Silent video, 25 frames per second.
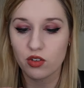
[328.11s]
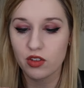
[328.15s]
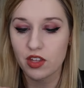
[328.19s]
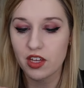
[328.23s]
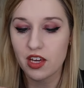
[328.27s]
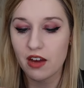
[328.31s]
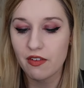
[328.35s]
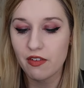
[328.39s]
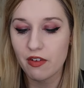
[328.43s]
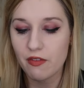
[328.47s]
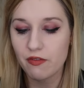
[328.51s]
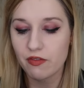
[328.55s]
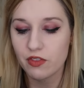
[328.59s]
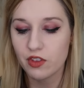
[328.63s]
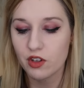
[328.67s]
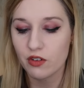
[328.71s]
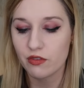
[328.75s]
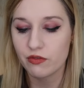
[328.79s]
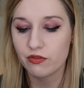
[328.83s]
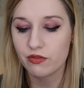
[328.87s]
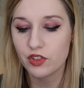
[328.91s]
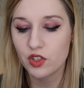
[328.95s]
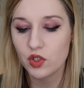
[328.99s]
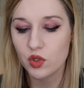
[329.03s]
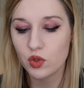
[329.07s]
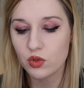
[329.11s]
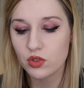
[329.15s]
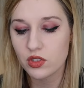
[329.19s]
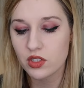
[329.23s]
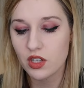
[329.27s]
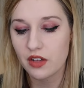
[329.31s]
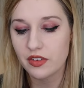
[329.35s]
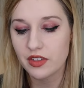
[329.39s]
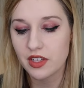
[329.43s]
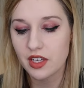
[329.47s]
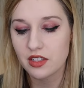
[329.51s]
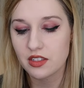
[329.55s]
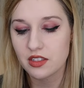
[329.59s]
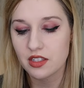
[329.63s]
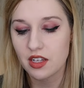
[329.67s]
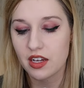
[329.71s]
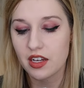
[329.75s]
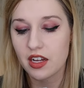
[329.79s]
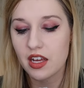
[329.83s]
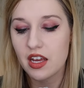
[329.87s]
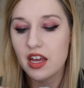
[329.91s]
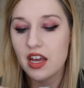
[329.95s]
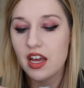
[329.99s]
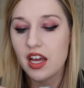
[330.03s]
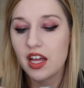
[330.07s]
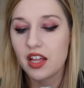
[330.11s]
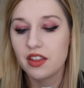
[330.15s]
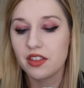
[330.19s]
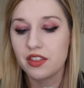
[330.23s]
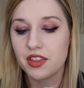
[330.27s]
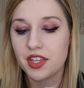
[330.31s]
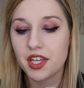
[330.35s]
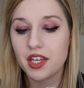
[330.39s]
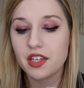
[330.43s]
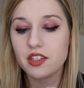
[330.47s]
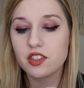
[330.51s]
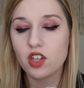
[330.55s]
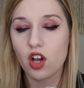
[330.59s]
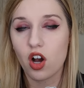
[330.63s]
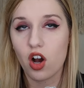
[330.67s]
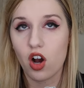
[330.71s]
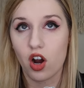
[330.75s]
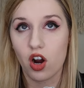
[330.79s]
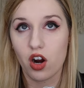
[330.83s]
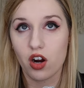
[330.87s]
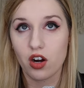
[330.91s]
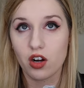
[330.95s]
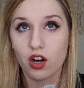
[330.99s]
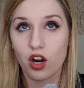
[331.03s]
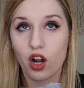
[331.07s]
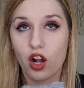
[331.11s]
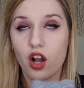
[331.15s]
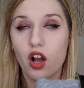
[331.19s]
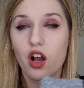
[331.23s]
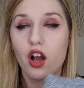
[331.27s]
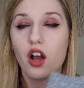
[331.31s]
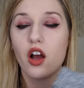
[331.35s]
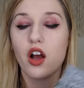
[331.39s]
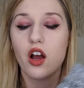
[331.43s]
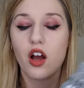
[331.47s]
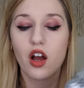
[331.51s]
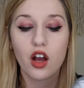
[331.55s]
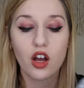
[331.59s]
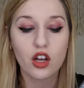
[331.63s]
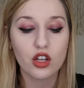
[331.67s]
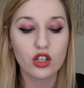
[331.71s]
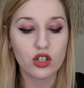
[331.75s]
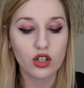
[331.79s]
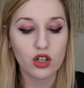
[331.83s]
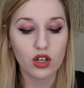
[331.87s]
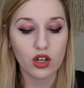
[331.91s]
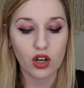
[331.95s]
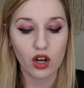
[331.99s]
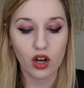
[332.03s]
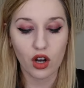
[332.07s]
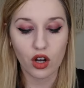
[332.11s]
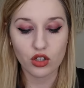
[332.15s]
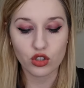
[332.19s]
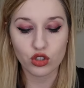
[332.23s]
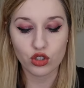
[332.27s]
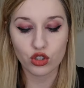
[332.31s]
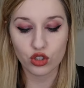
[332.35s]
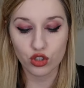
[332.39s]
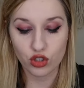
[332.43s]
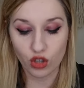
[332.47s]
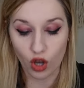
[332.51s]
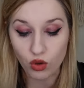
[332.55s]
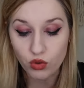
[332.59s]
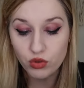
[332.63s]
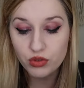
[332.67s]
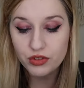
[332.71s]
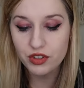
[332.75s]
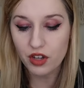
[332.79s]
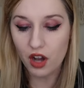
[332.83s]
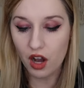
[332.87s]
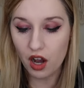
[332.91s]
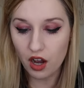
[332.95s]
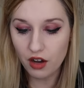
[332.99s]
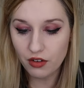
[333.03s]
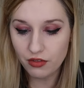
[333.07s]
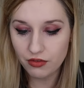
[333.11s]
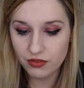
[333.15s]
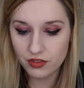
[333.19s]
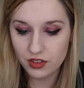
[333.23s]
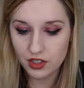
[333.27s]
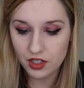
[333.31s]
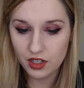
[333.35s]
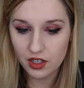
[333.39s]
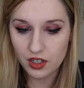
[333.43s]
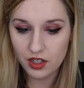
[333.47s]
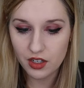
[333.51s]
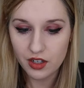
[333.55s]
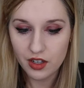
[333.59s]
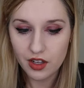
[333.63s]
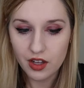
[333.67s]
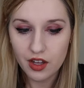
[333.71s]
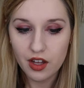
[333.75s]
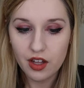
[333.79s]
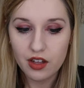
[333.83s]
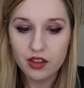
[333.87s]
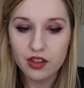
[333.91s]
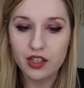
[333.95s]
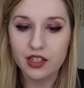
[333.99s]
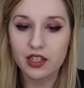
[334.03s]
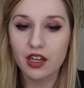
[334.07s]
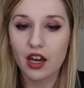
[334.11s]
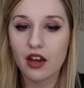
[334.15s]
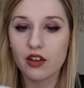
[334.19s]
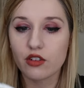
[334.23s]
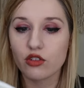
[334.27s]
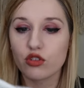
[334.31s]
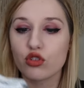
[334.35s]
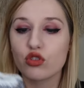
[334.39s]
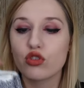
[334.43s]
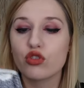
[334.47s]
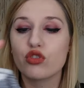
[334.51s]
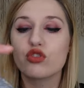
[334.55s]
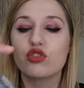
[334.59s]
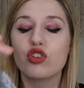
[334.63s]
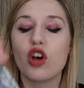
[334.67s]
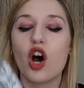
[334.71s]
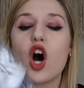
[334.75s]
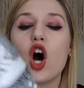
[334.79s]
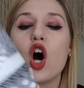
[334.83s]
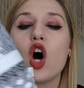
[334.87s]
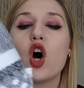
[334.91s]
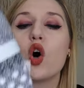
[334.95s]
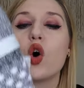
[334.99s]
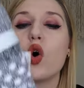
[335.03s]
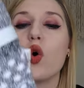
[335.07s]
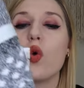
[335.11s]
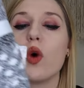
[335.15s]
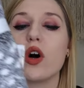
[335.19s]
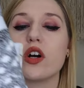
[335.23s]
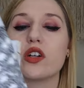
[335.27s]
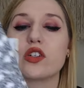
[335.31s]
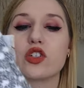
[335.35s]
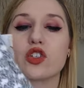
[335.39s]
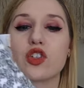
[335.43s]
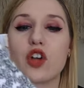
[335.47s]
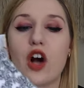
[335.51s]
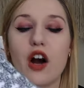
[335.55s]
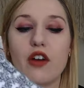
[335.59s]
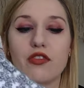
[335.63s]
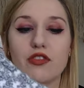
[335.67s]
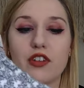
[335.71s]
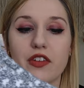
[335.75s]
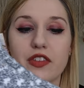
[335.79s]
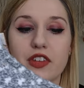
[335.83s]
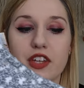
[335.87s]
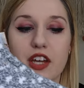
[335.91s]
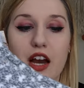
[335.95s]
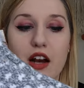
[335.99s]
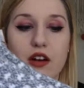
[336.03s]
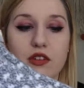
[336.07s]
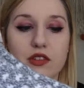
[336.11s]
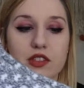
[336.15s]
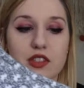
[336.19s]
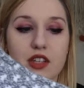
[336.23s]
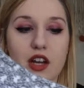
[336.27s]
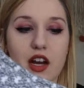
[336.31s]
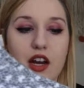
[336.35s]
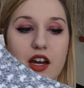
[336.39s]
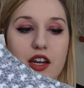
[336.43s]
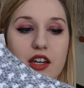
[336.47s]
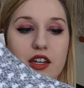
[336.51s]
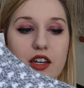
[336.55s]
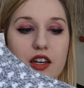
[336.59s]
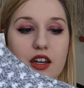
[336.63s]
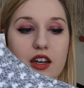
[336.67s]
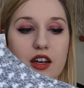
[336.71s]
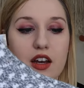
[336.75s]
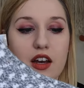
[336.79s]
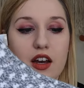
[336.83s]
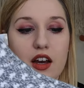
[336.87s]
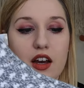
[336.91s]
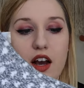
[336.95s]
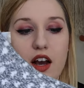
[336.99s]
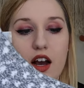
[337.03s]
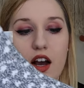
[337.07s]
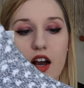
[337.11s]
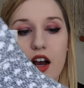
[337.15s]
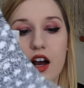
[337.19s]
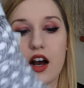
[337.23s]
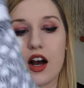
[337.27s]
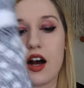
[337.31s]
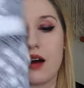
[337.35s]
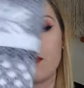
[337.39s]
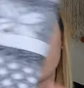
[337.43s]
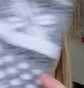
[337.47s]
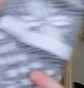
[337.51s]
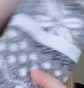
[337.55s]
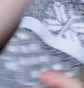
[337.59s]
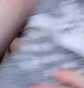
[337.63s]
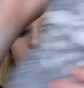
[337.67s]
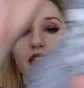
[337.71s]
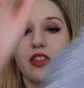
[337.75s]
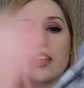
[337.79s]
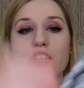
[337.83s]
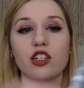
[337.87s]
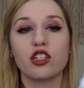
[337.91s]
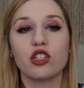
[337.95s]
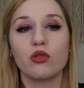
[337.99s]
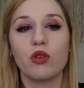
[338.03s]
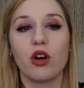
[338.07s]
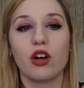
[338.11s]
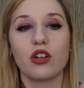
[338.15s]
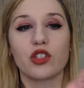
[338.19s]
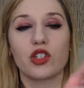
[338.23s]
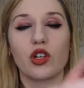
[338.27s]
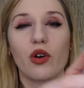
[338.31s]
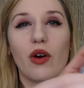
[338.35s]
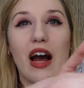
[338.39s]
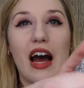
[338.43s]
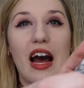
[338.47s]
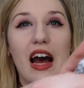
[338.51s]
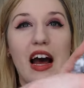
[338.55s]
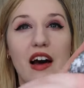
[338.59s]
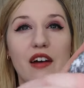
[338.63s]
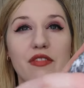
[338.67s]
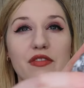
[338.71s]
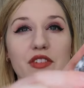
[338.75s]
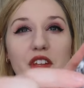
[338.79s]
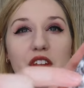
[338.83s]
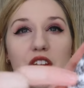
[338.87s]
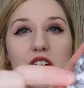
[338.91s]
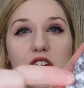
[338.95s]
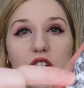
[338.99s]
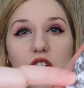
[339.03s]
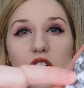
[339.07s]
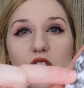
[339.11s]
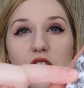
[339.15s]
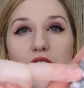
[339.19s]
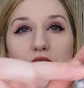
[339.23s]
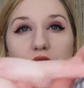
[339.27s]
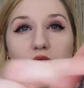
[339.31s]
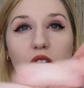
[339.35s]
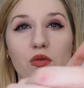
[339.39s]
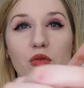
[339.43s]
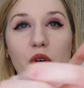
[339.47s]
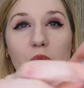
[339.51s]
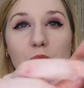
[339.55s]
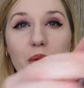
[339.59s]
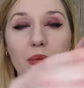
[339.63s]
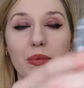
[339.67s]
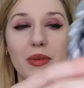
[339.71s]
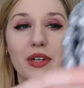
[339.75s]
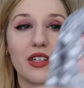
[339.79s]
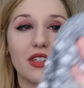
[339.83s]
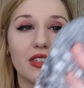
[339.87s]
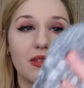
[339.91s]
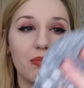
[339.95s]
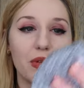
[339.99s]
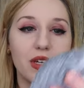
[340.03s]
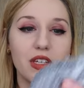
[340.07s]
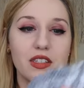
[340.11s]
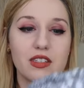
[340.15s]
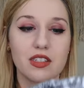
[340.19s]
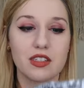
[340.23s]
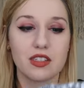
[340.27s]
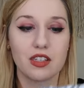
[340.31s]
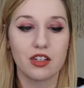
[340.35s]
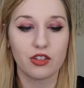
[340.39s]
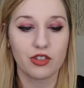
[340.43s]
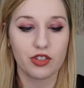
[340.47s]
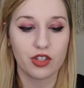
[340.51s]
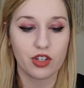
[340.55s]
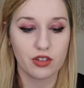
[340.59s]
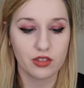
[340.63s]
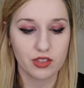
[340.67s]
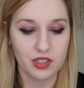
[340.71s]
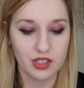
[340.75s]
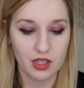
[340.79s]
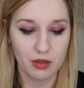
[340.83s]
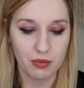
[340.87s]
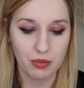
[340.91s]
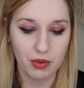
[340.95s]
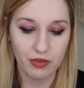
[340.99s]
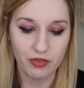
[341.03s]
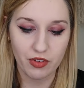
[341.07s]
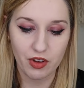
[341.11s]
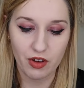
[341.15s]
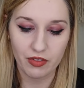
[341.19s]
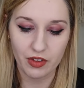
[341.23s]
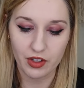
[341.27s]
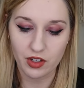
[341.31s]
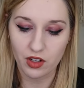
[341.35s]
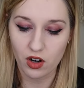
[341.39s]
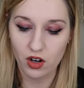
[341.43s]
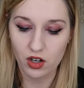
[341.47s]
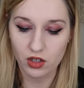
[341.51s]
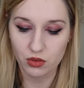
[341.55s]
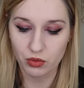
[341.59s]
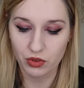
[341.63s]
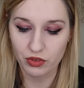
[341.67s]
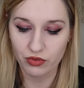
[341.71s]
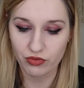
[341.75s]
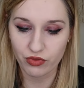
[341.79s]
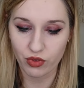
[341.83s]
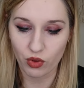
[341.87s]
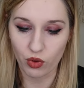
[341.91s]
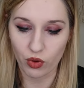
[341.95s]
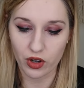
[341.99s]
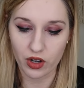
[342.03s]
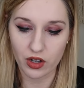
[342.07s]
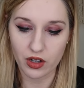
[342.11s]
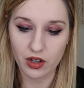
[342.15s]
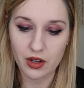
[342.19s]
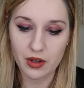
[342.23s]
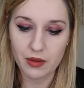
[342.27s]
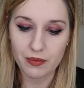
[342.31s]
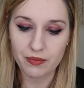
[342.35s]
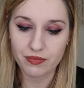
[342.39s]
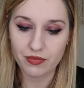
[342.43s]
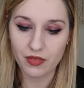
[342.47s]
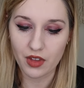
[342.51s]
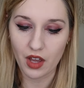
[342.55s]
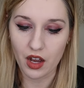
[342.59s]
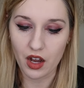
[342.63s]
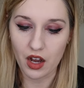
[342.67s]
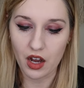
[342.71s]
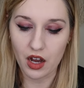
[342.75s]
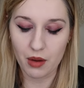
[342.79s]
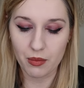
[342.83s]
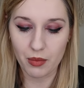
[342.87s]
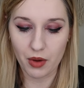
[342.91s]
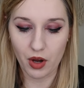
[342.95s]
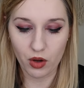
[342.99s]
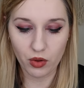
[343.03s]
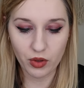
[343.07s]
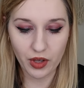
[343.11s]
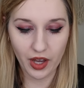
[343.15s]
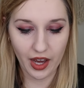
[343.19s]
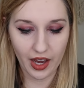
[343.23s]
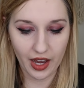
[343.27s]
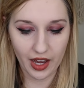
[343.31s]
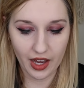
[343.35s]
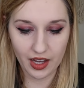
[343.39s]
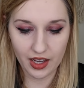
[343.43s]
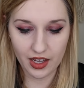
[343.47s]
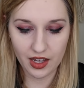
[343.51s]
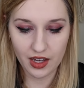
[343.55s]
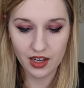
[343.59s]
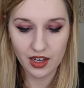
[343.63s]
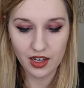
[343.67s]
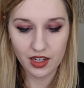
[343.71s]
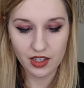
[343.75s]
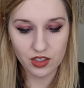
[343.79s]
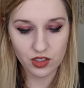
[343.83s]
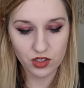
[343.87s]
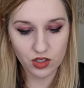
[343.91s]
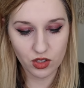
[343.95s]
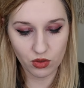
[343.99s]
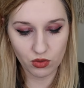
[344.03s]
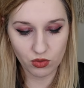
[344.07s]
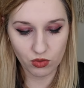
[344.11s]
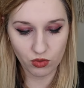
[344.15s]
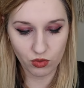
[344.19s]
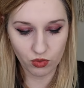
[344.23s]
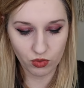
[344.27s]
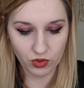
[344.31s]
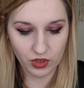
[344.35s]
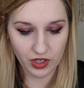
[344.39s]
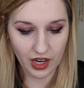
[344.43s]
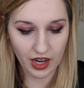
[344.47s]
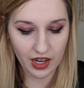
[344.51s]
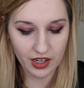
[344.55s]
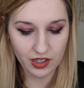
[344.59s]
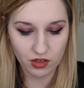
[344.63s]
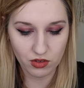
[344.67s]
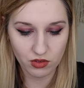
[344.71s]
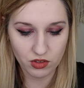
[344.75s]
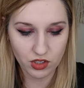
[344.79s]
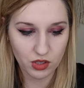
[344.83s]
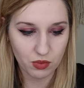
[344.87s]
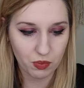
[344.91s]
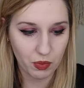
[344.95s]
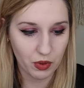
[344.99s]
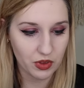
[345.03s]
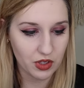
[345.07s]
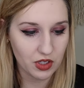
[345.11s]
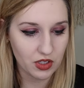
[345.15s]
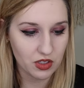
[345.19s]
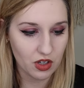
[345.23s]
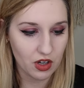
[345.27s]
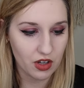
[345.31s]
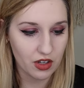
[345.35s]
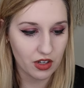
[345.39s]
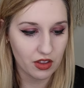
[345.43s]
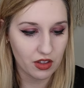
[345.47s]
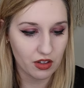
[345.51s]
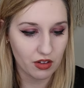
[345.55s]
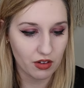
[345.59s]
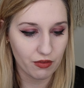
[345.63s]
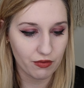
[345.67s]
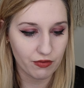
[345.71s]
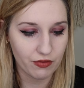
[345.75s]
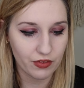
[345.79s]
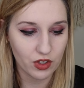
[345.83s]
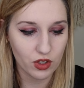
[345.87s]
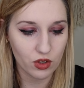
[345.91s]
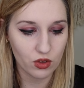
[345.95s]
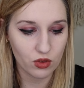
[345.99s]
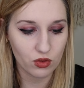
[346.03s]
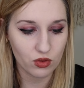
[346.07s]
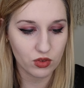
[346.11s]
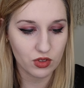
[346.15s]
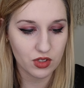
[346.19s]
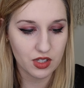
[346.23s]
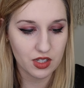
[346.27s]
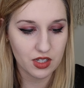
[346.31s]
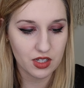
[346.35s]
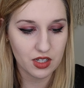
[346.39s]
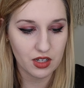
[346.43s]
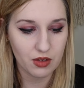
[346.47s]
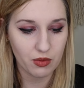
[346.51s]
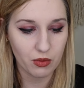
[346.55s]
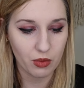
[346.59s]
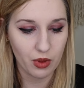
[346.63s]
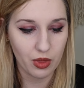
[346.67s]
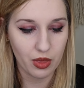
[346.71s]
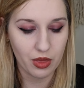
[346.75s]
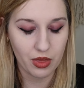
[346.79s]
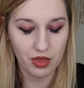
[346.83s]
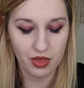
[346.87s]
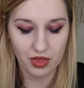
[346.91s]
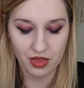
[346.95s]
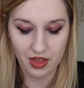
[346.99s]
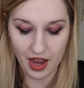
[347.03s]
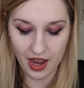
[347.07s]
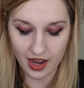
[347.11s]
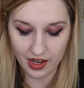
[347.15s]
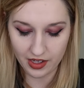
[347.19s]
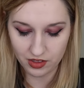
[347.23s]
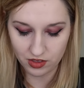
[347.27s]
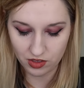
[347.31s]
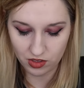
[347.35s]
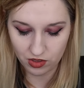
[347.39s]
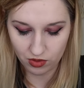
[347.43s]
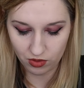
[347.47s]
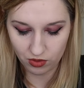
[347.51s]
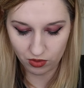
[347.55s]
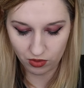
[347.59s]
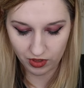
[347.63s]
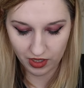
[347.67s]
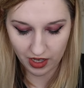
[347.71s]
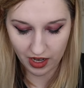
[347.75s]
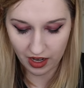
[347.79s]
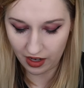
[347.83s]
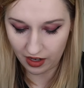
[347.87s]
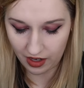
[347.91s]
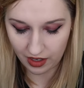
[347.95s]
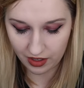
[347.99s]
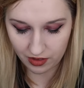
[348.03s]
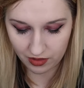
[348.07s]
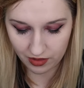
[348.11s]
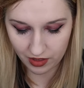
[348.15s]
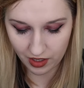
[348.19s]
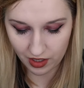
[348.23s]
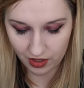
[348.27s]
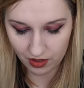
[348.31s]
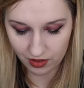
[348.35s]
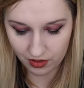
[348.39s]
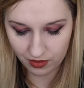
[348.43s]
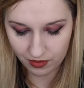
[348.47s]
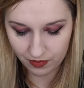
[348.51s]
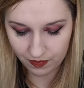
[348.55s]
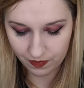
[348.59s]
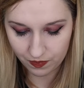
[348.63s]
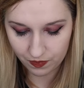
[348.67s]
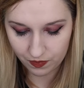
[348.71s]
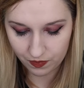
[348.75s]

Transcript: So they have, they're infused on the inside. These are so soft, like so soft on the outside. Um, and then they do also have the little like rubber beads pieces there, so you don't slip if you have like hardwood floor. Um, okay, so yeah, you just put these on and they're infused with that, and so yeah, I don't know.